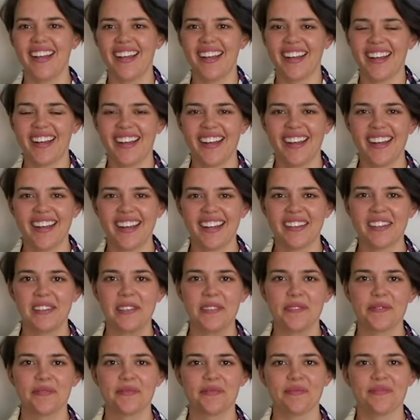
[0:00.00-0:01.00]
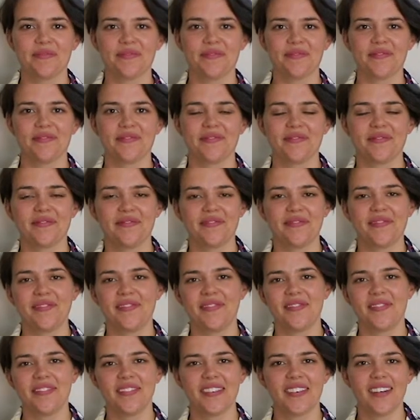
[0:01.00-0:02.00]

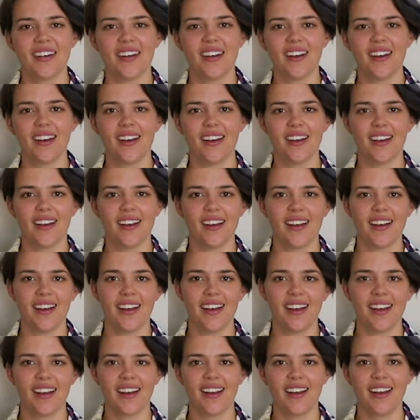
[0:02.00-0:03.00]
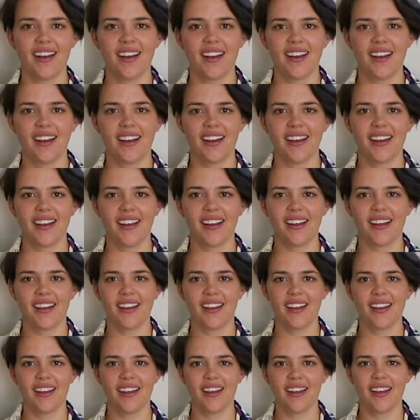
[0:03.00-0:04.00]

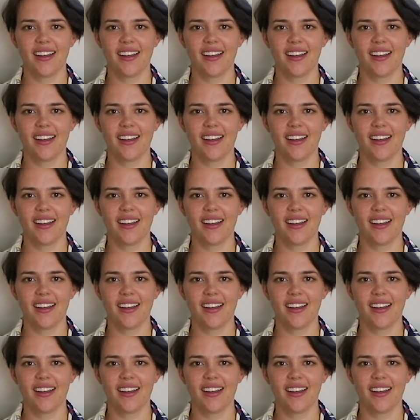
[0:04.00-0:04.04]
The person shown says nothing.